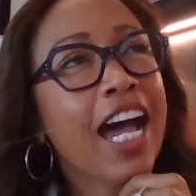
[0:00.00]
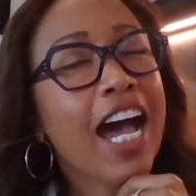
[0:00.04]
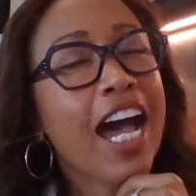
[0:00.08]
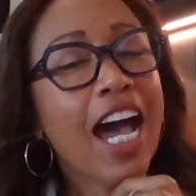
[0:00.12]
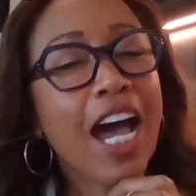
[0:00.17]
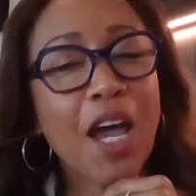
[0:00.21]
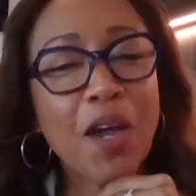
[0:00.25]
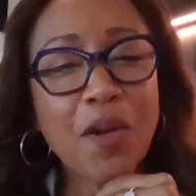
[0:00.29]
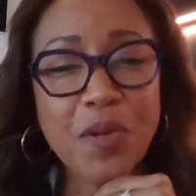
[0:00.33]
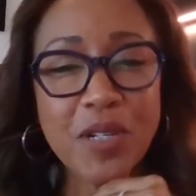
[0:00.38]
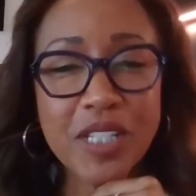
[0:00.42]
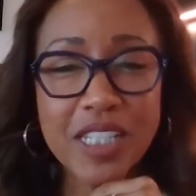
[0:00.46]

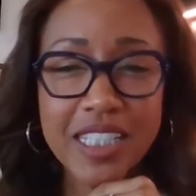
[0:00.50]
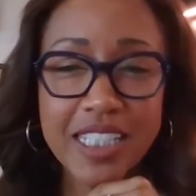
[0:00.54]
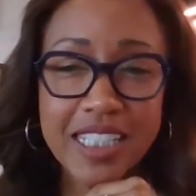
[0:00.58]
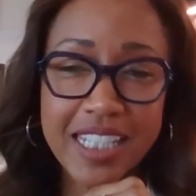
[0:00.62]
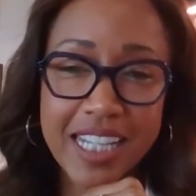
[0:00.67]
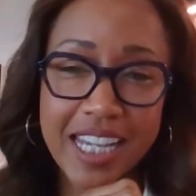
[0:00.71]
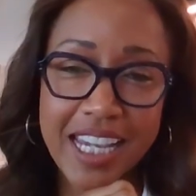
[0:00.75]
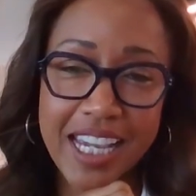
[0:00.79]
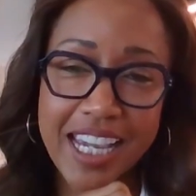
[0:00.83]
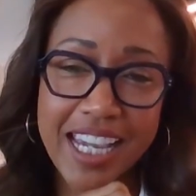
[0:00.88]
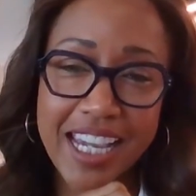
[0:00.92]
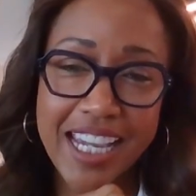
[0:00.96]
I would
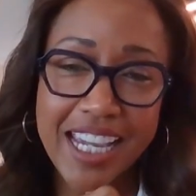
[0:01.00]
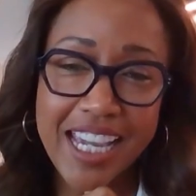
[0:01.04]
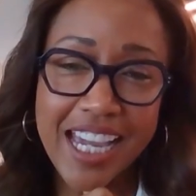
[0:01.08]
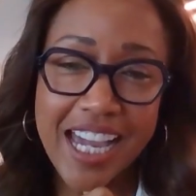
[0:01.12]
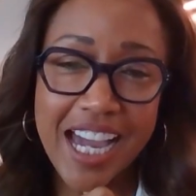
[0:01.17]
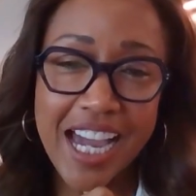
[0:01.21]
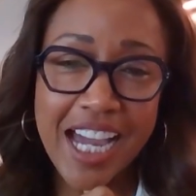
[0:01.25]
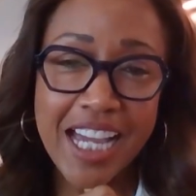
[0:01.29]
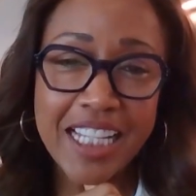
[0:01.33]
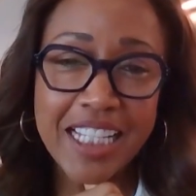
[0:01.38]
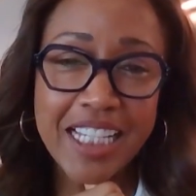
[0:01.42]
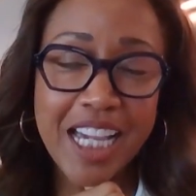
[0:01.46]
say
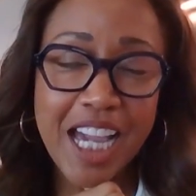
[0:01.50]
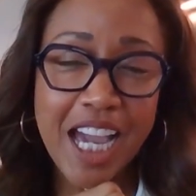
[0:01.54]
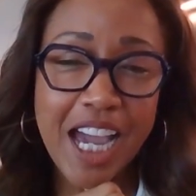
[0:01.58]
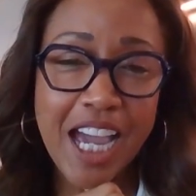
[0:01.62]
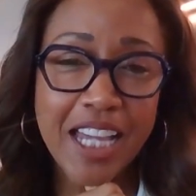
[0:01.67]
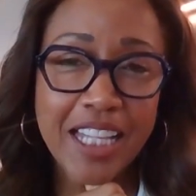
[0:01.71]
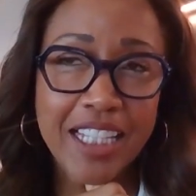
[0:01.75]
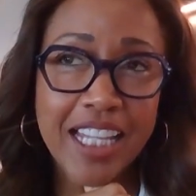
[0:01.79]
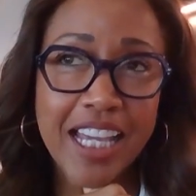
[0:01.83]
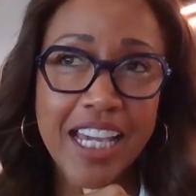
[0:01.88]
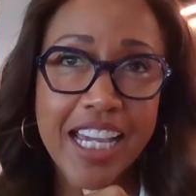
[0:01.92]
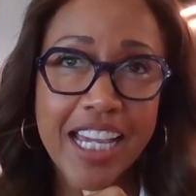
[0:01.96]
I
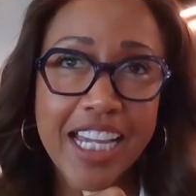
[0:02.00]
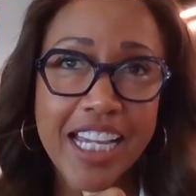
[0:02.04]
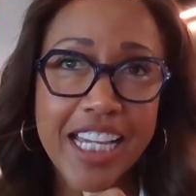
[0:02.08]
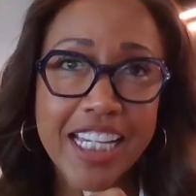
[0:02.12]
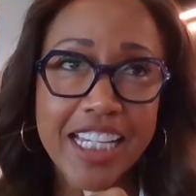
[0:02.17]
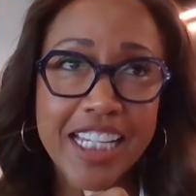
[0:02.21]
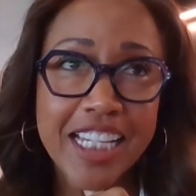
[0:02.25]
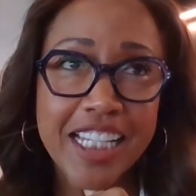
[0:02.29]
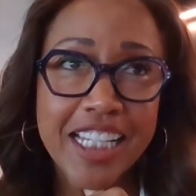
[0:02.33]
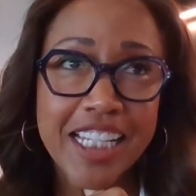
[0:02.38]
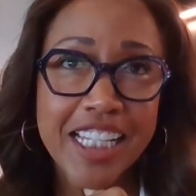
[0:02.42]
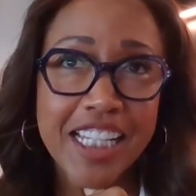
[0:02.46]

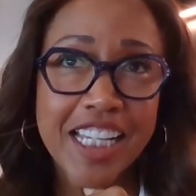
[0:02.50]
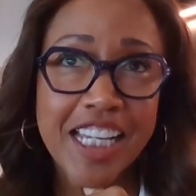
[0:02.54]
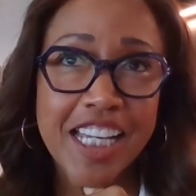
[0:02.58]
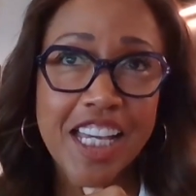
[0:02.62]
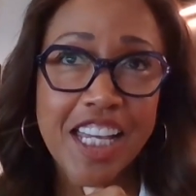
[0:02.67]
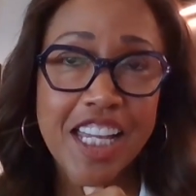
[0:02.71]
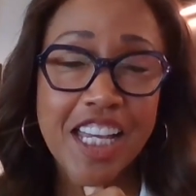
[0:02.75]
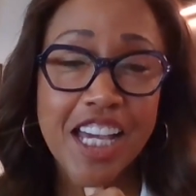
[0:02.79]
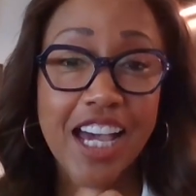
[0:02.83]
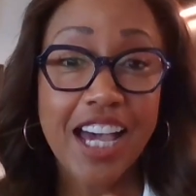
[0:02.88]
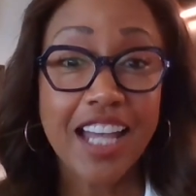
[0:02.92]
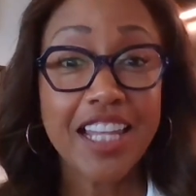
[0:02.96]

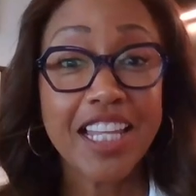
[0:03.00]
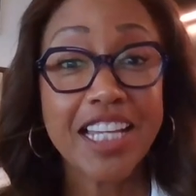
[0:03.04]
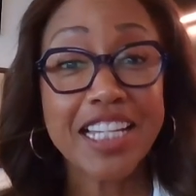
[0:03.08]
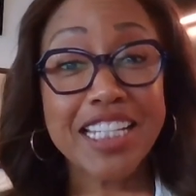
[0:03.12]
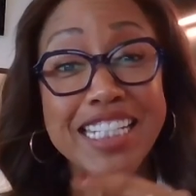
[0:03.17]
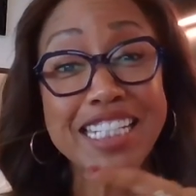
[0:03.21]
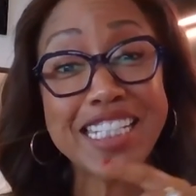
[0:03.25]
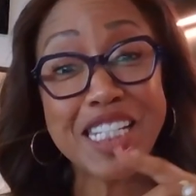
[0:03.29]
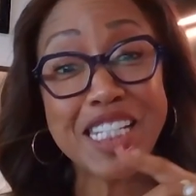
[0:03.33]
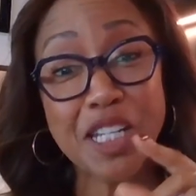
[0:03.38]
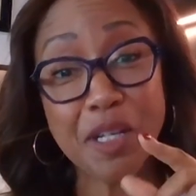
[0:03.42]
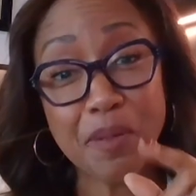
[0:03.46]

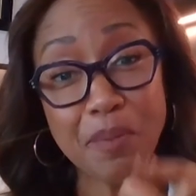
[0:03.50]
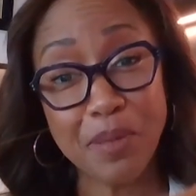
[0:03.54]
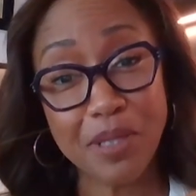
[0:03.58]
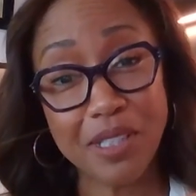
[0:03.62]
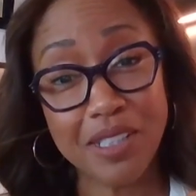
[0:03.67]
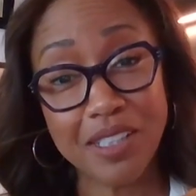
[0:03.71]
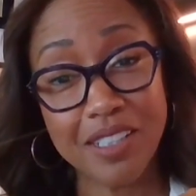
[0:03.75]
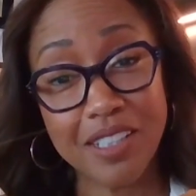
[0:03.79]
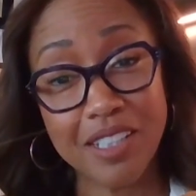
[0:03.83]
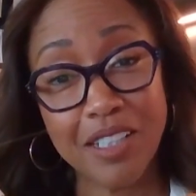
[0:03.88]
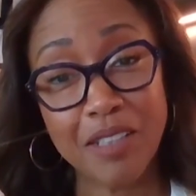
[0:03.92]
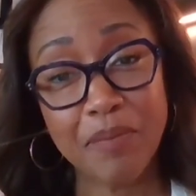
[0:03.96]
like
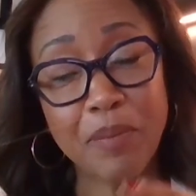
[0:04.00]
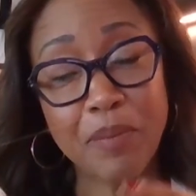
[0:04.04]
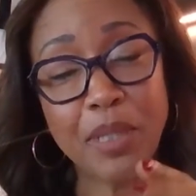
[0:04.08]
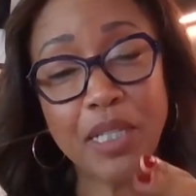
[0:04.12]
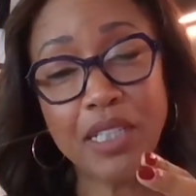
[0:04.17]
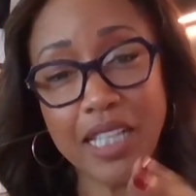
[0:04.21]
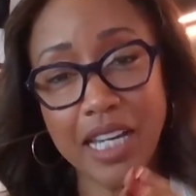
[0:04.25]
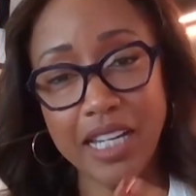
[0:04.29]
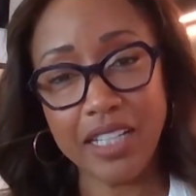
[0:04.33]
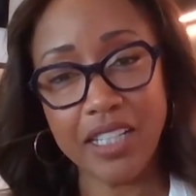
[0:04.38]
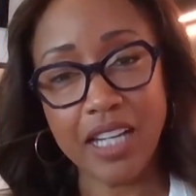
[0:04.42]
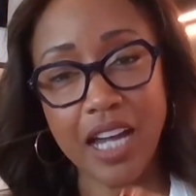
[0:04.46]
dips, but
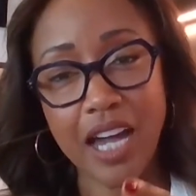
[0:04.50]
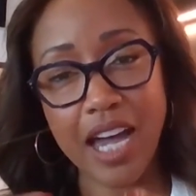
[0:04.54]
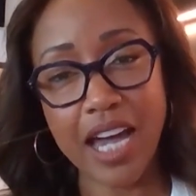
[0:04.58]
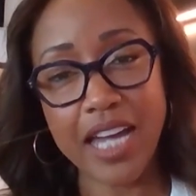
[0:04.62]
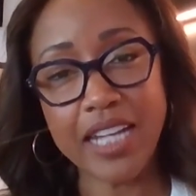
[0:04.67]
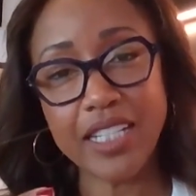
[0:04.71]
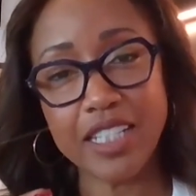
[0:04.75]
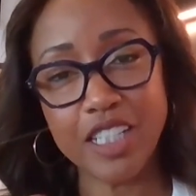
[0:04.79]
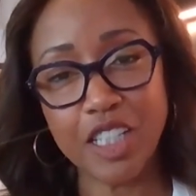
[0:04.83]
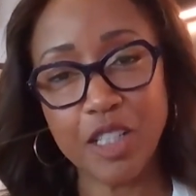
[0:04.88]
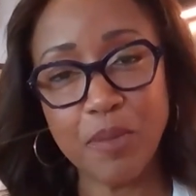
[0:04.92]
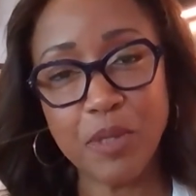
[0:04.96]
like
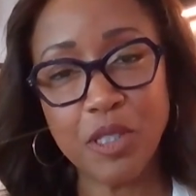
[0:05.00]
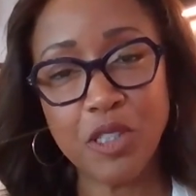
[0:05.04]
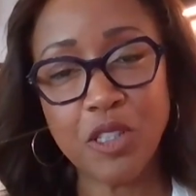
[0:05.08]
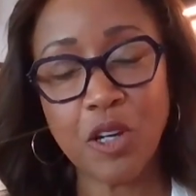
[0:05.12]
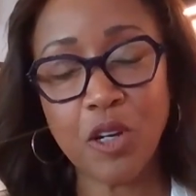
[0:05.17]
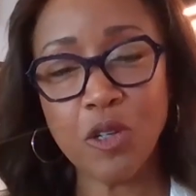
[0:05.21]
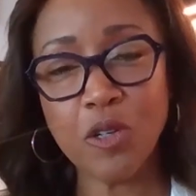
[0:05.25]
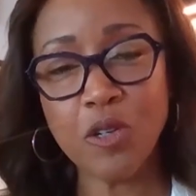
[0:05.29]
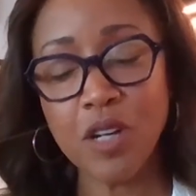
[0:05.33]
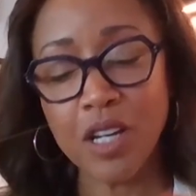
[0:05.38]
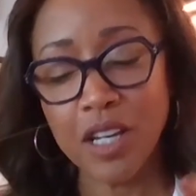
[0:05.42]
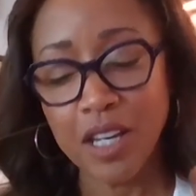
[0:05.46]
hot dips.
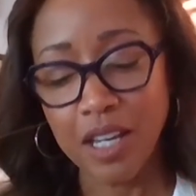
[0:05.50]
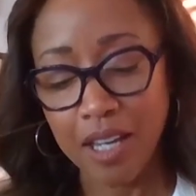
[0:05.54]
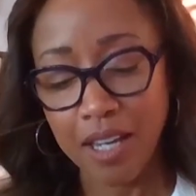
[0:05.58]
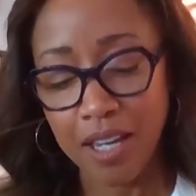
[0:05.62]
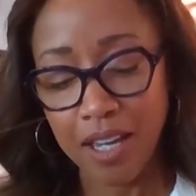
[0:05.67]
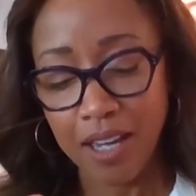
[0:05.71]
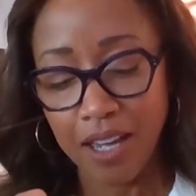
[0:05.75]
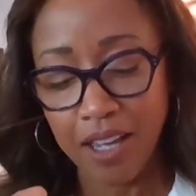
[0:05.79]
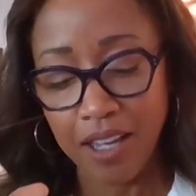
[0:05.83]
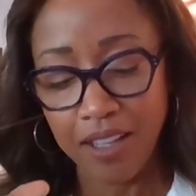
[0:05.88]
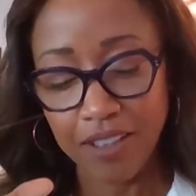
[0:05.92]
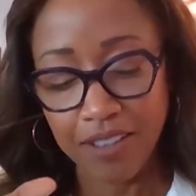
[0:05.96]
So
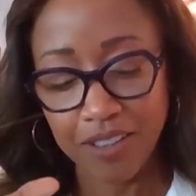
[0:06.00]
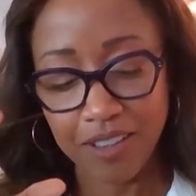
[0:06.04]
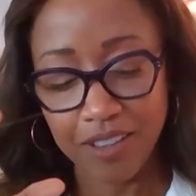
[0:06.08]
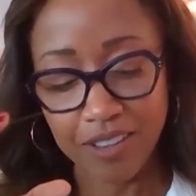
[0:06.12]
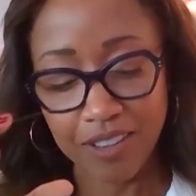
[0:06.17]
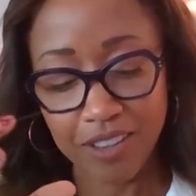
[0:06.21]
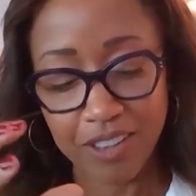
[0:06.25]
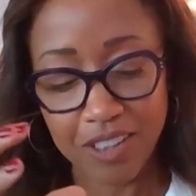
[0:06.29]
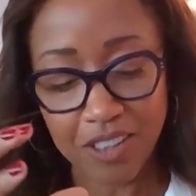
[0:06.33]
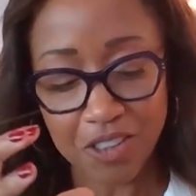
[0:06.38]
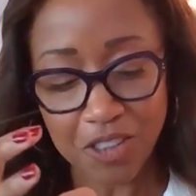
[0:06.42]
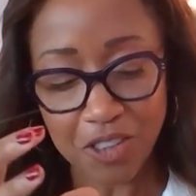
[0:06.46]

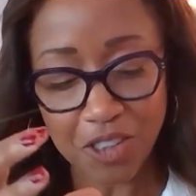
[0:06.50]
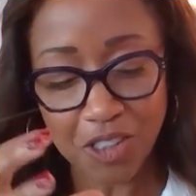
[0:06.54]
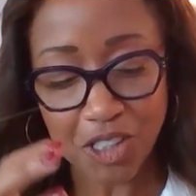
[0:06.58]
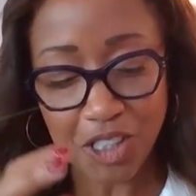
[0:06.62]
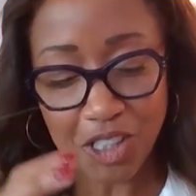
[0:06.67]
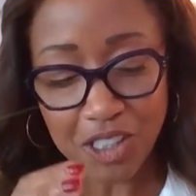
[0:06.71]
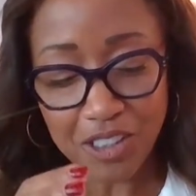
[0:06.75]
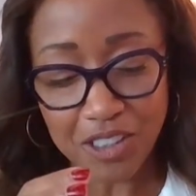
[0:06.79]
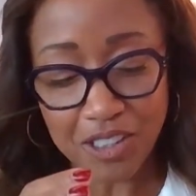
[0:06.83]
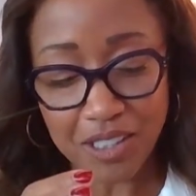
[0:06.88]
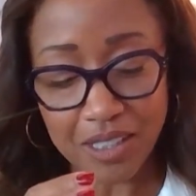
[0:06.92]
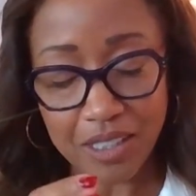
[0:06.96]
there's
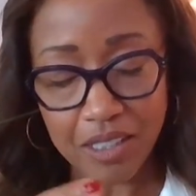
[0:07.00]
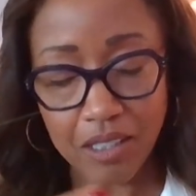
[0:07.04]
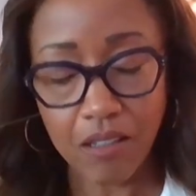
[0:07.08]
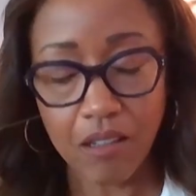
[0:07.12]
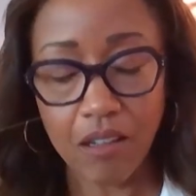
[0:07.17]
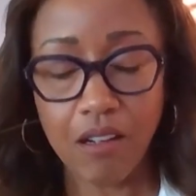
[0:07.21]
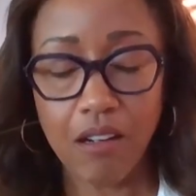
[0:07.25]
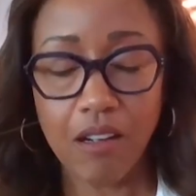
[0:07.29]
this